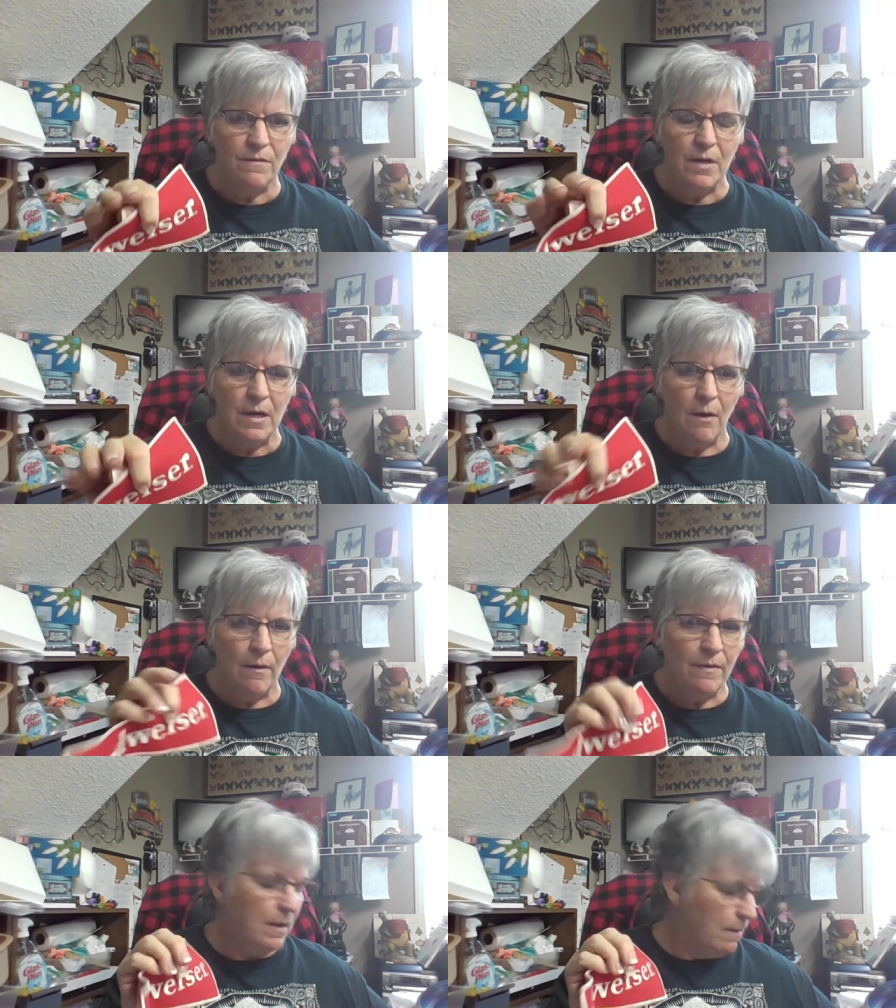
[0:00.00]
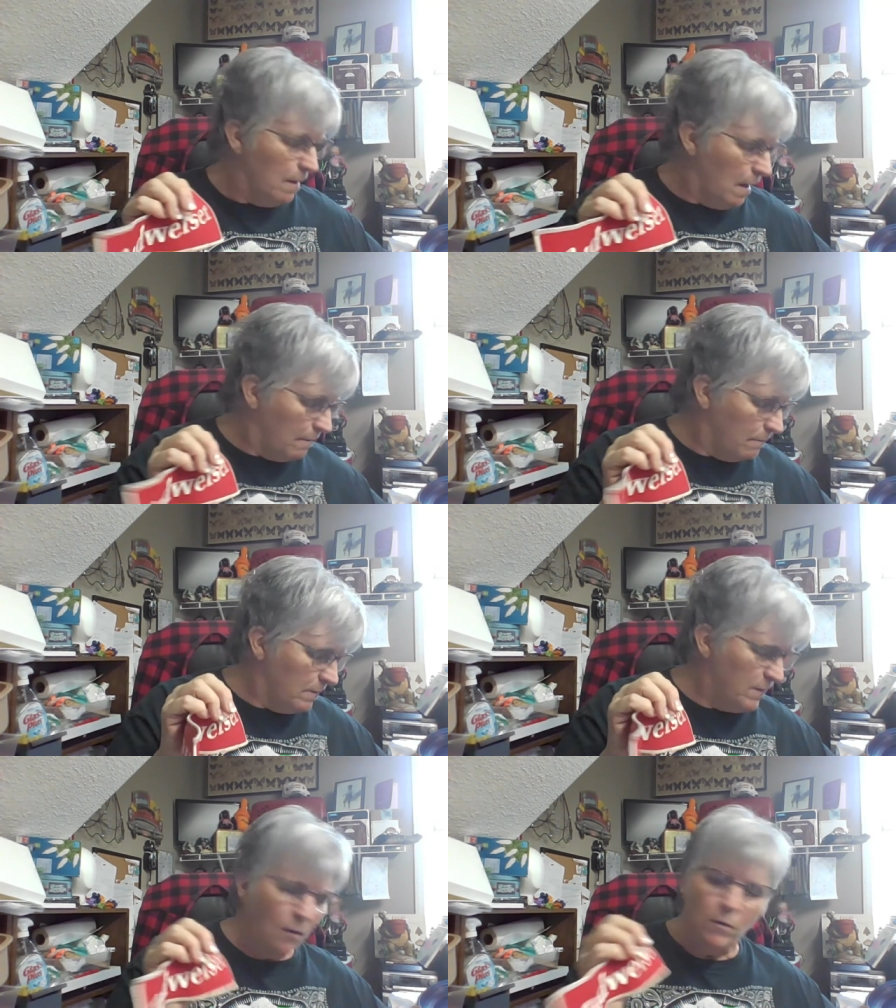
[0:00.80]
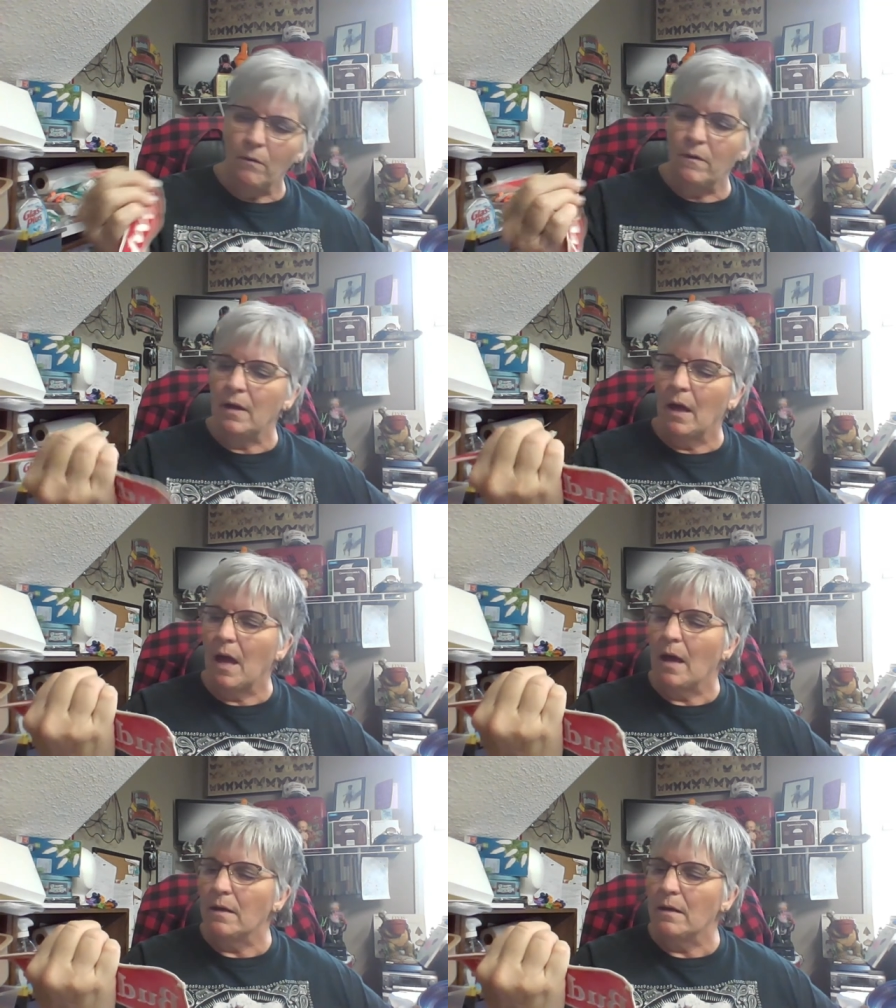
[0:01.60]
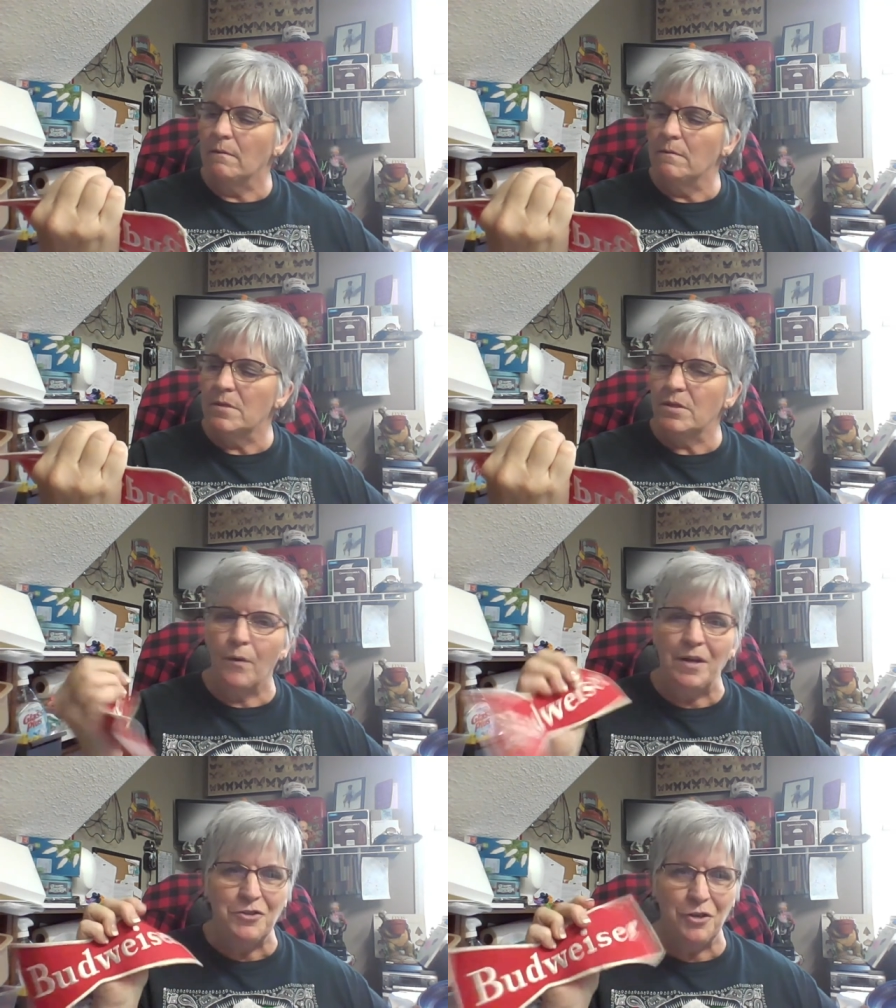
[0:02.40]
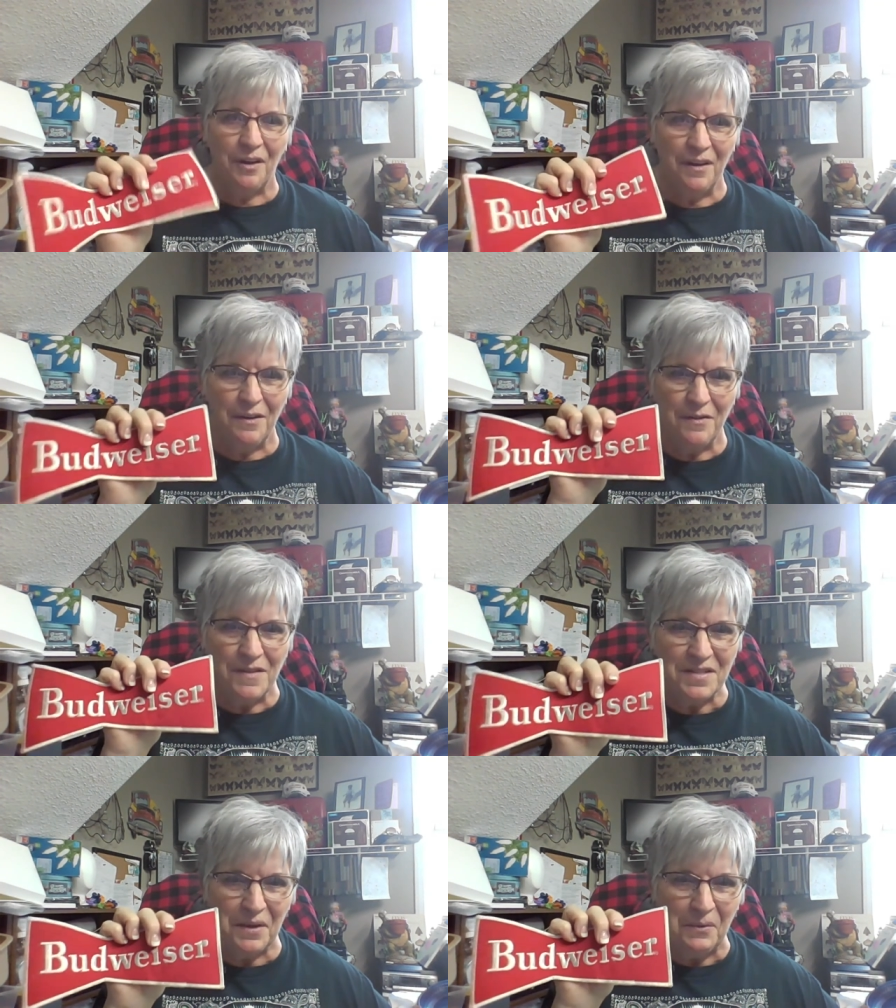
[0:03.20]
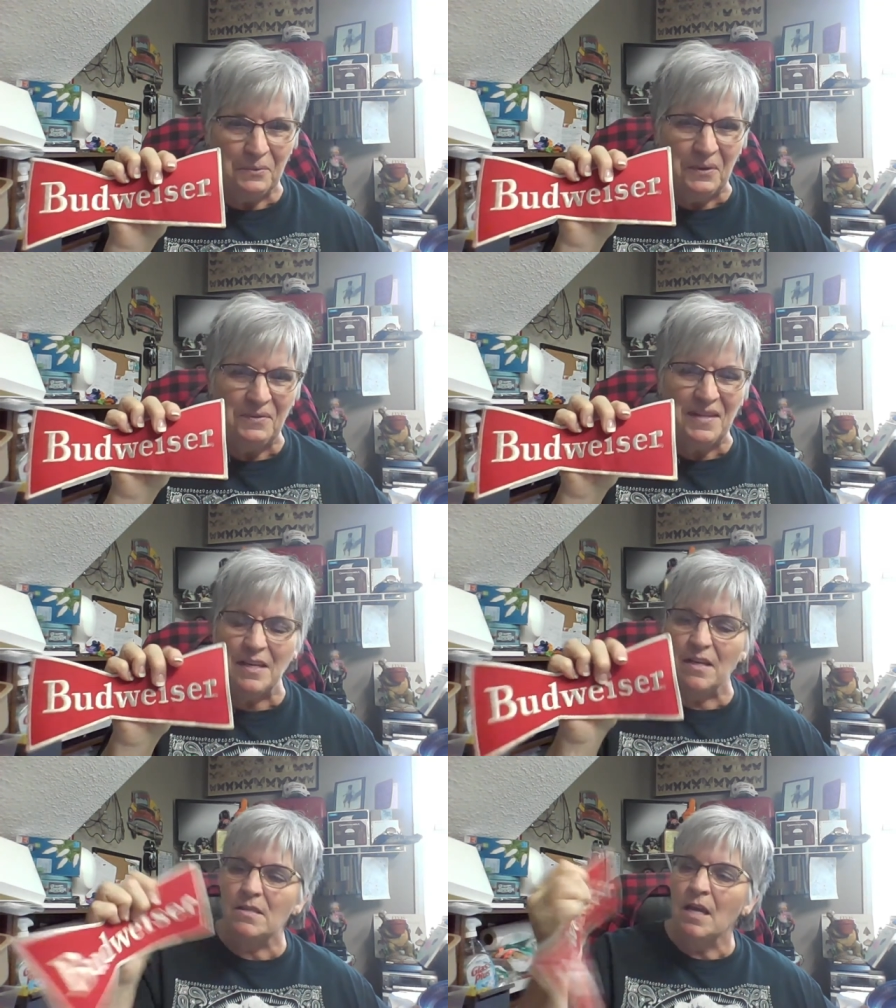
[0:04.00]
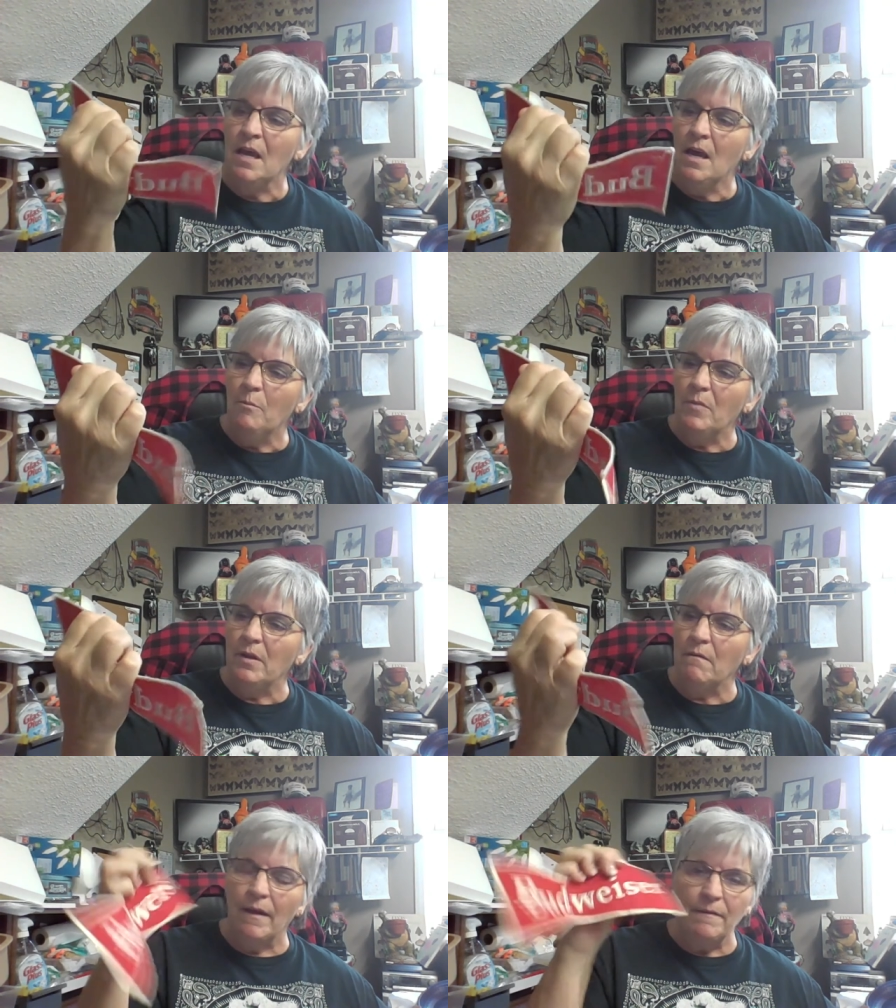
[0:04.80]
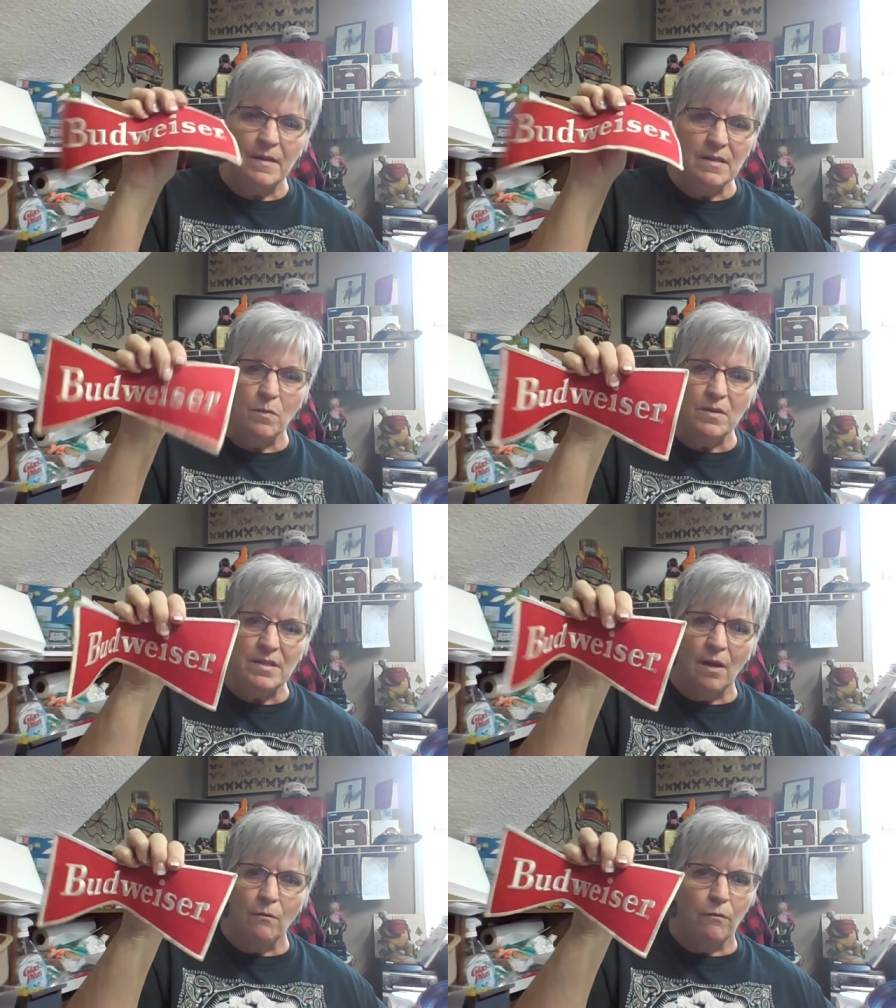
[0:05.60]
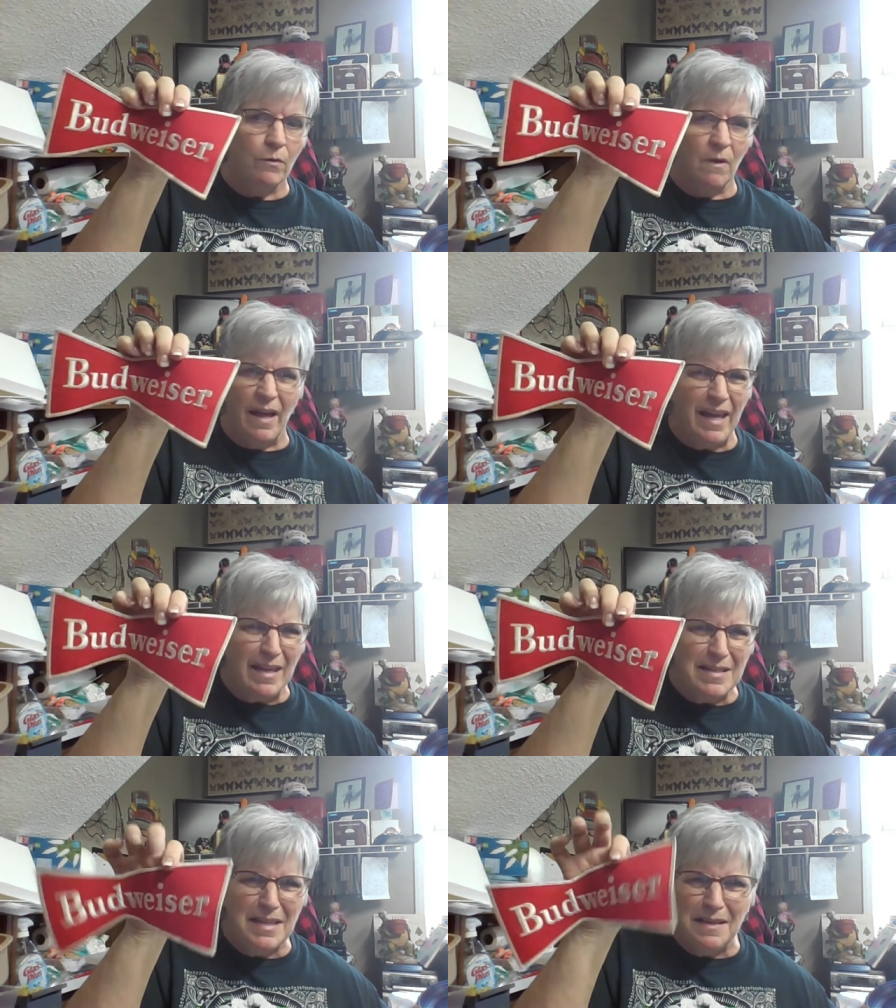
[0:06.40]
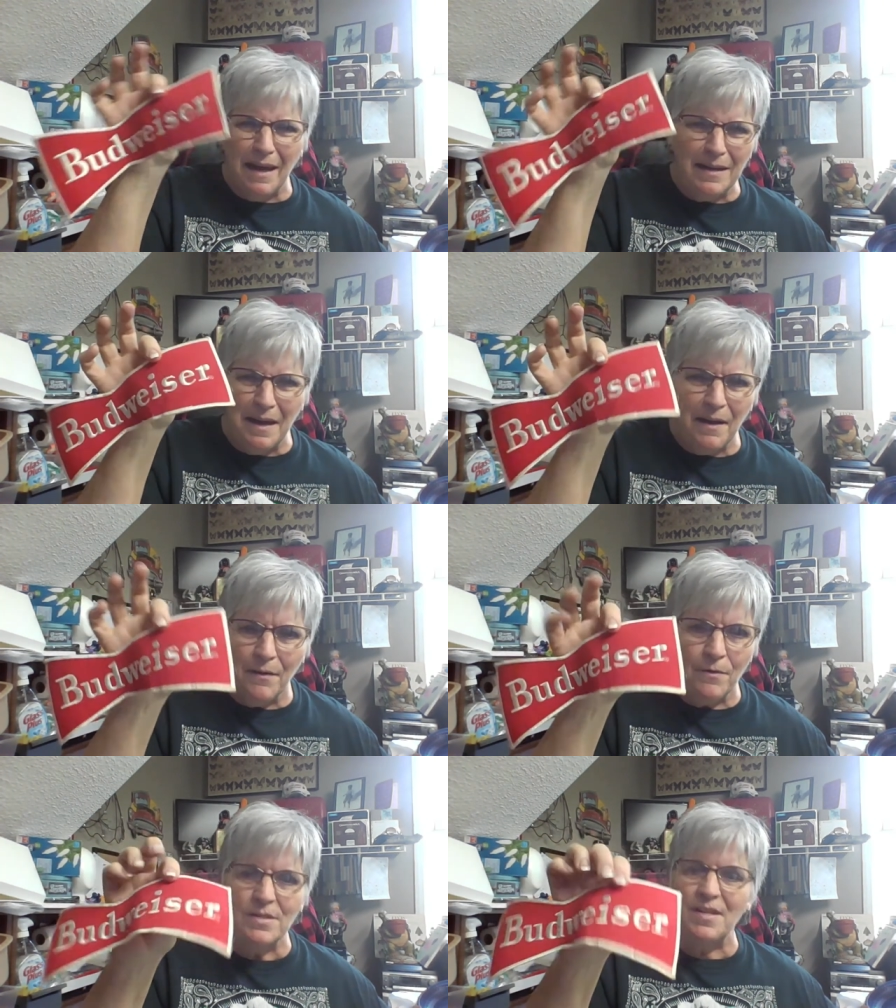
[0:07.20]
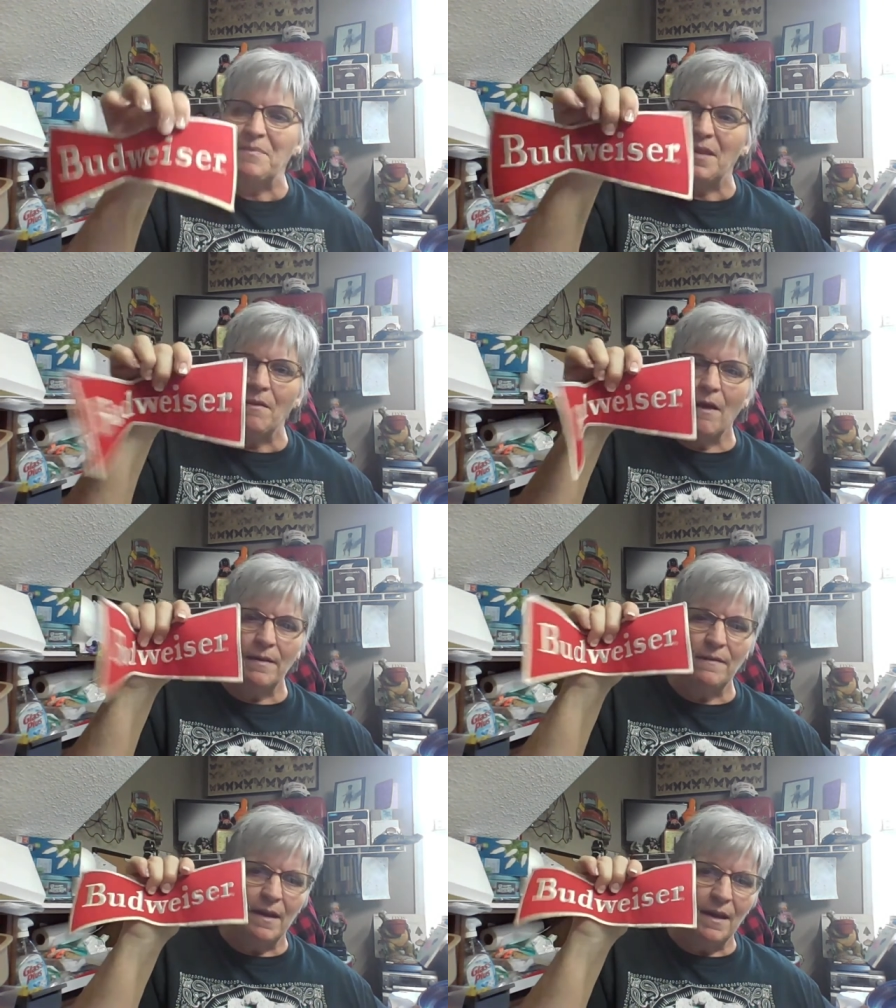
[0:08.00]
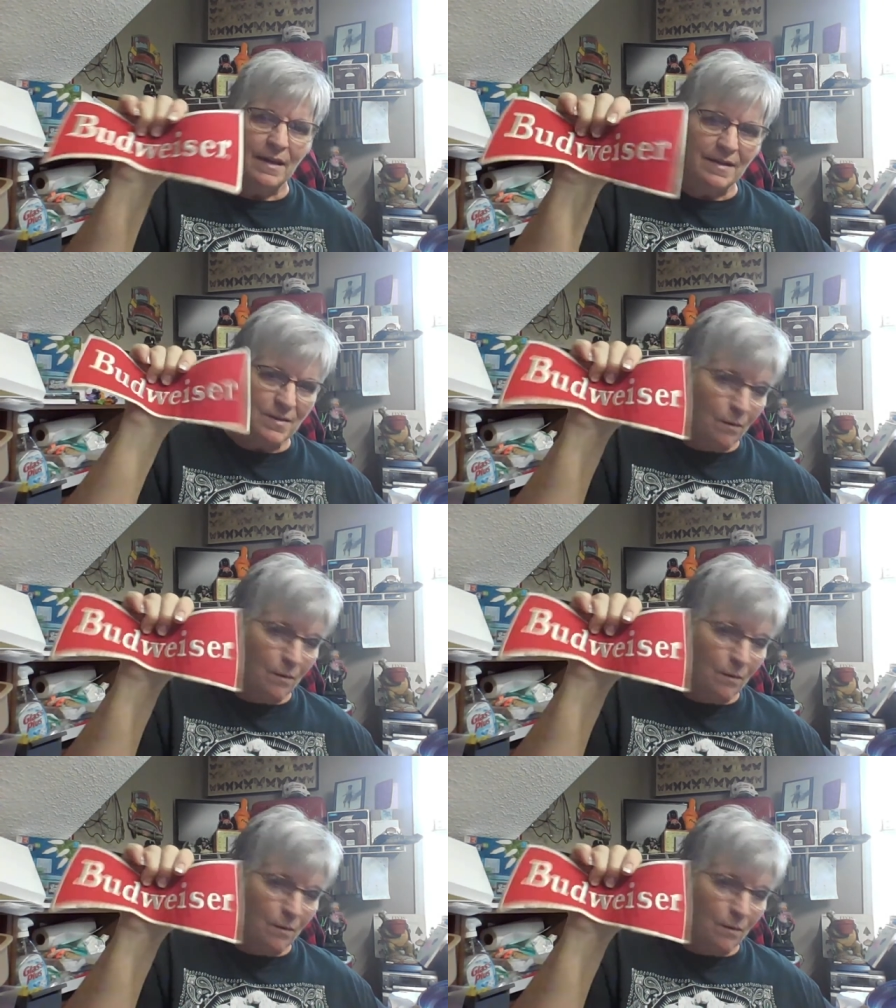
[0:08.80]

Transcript: video. I don't know that I got a screenshot of the sold on this, but like this one sold for like $18.99 or something like that, and so